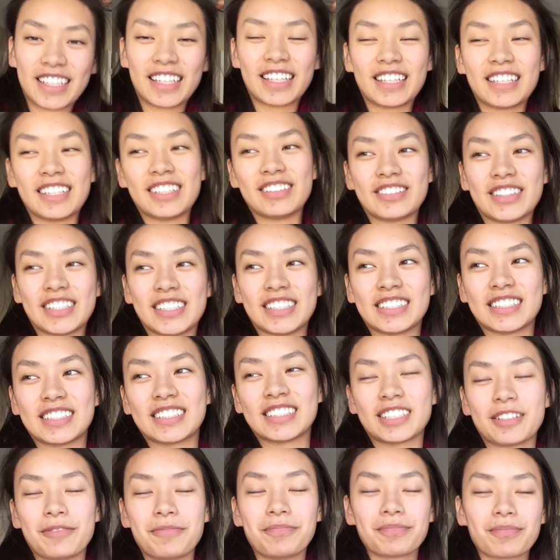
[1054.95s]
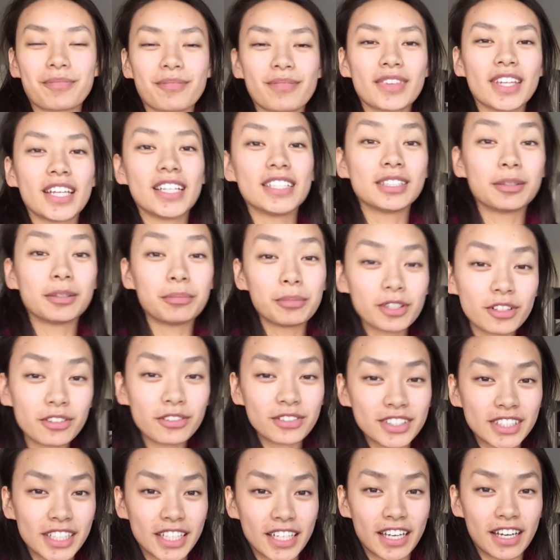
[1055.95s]
Anyways, it's a
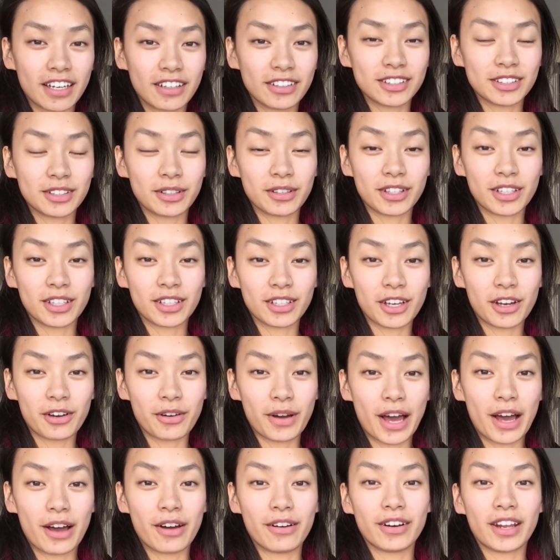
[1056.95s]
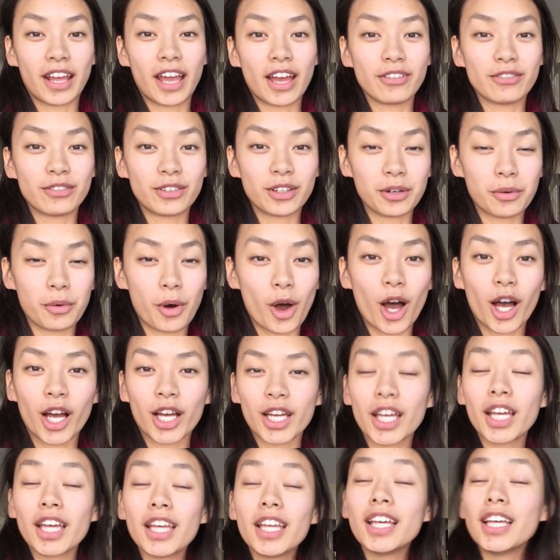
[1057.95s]
beautiful day out, so I'm gonna go out, head for a walk,
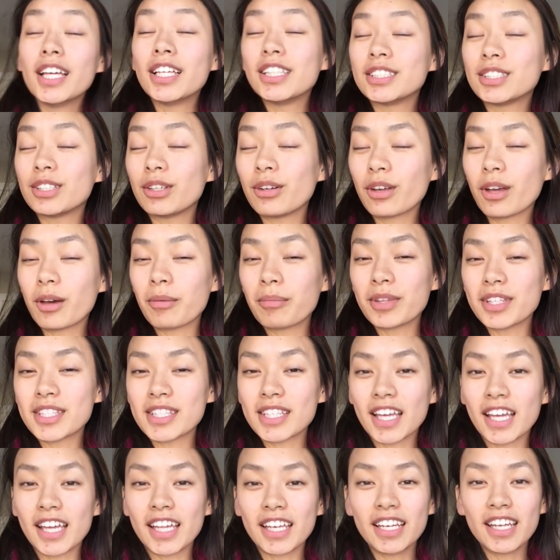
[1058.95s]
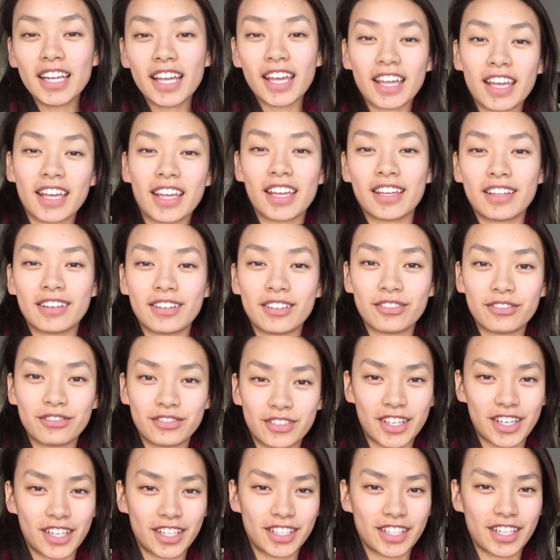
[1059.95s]
soak up the sun, and
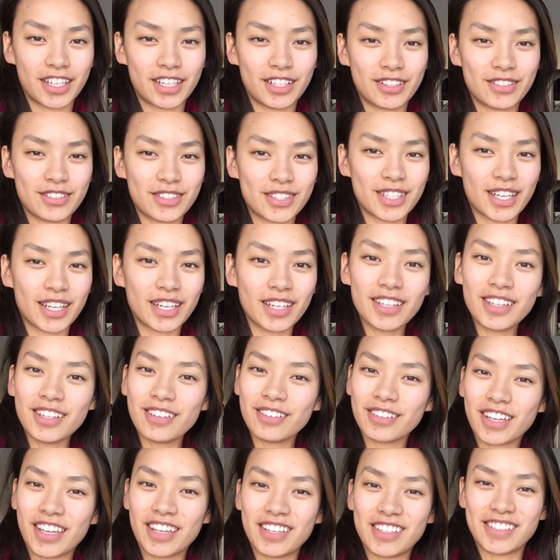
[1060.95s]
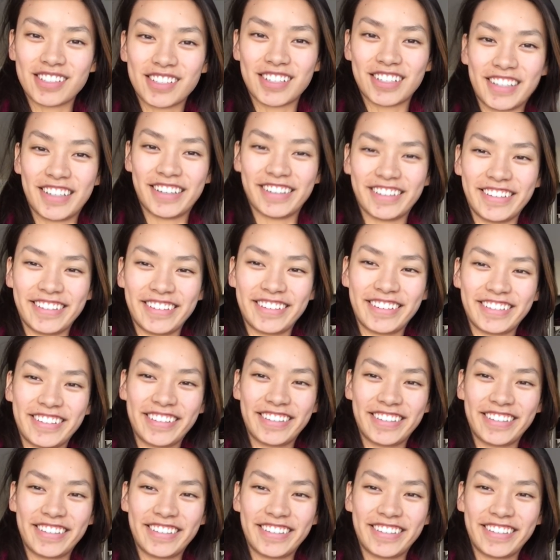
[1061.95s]
find a new study location.